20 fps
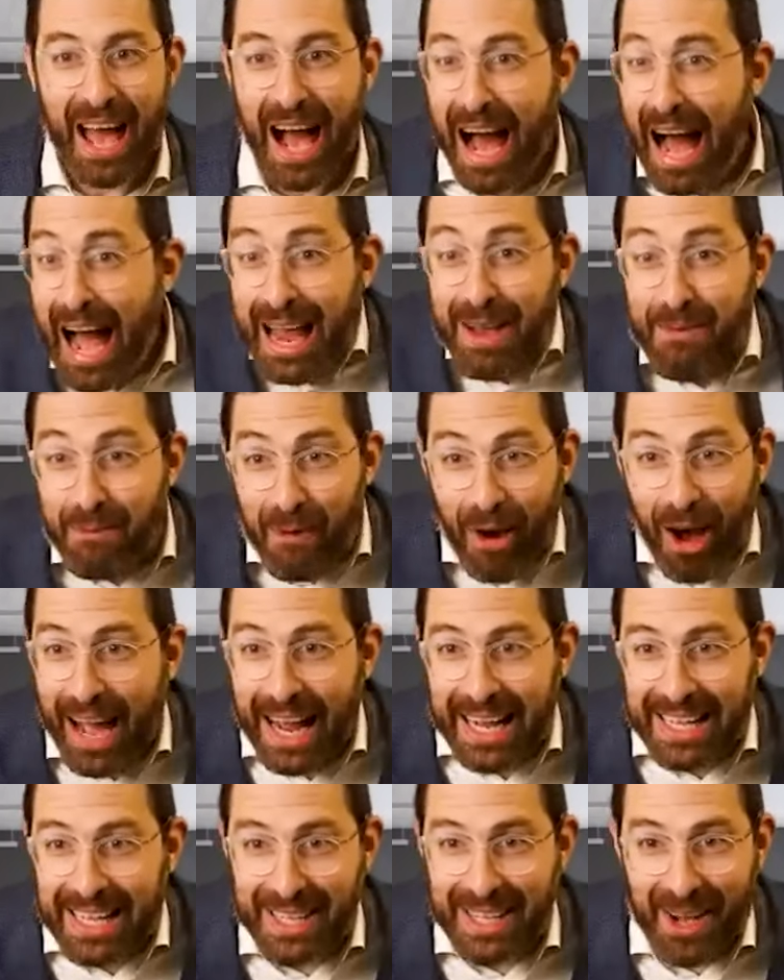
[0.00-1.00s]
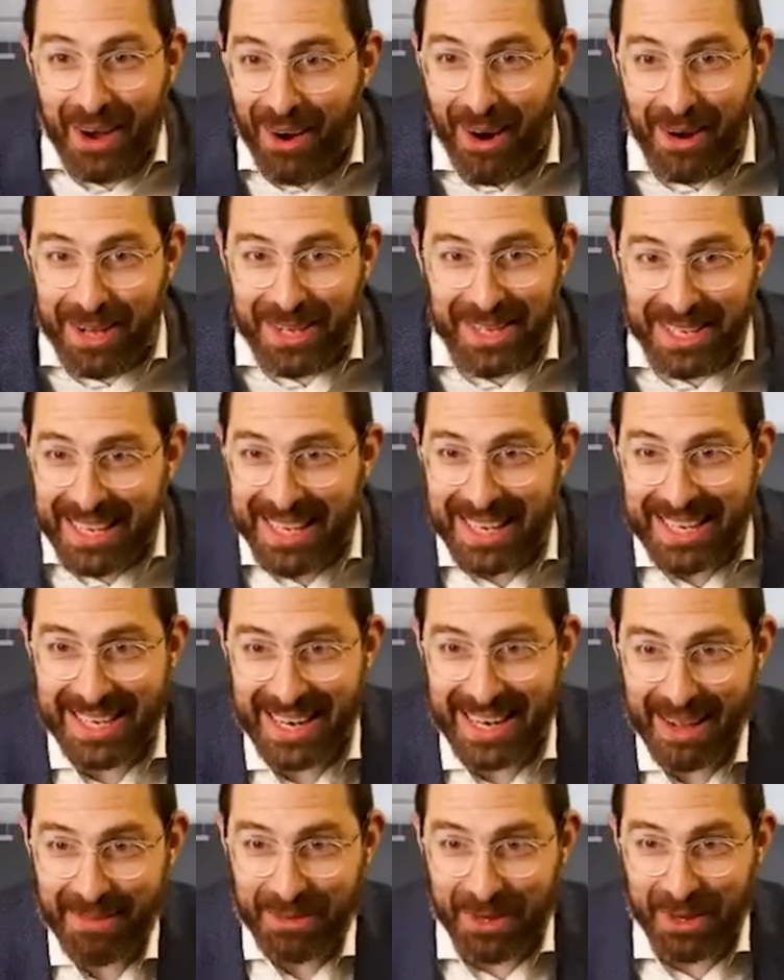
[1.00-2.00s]
I find that the hardest kids
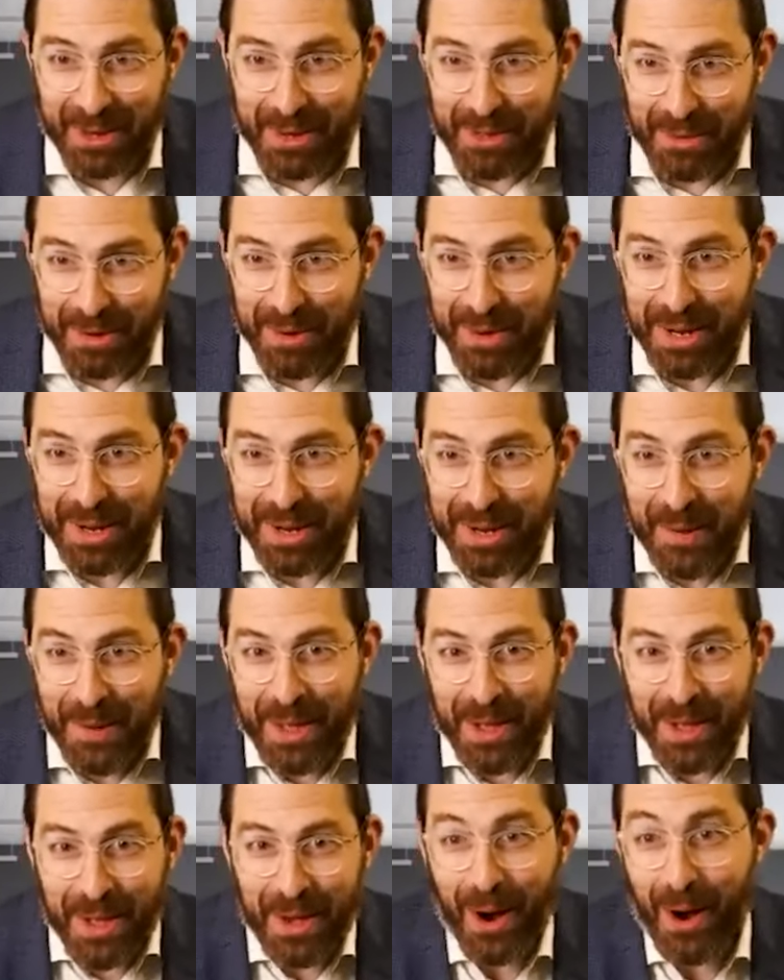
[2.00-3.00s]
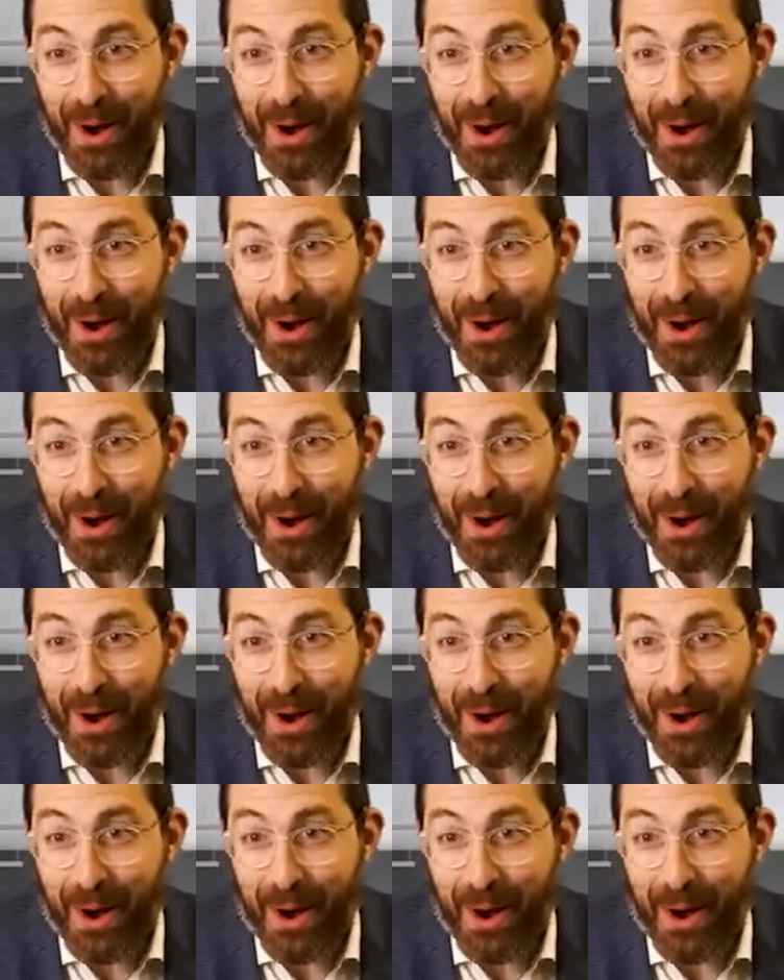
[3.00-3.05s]
that have to go through it